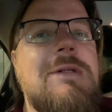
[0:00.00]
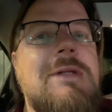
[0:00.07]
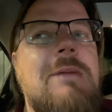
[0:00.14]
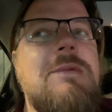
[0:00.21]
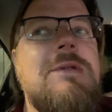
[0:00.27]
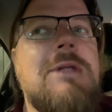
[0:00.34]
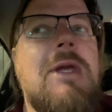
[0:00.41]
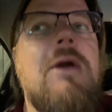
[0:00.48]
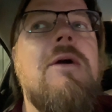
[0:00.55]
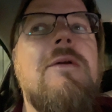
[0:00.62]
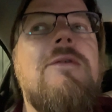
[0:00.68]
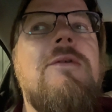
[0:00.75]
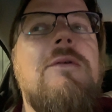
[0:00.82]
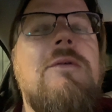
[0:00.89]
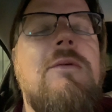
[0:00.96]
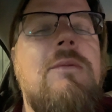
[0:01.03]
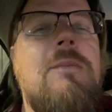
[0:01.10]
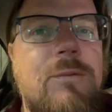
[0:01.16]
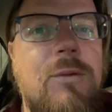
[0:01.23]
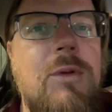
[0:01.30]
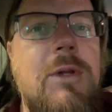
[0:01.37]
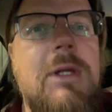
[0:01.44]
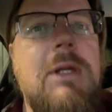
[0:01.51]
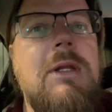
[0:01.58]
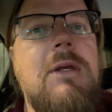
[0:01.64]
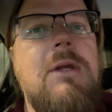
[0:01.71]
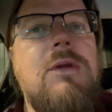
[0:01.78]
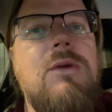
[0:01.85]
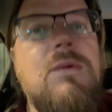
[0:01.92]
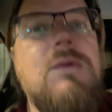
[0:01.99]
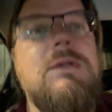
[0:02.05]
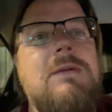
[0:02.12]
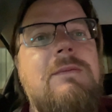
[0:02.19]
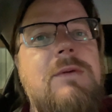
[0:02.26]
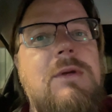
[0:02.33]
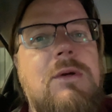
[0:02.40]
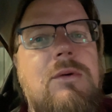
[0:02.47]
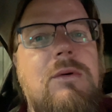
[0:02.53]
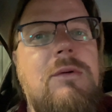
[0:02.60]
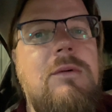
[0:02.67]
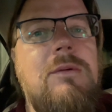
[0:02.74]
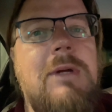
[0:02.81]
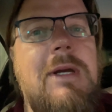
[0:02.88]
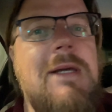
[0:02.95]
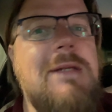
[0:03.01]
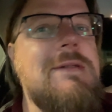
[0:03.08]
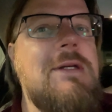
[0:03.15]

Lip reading: is I'm scared to fully use the vehicle as I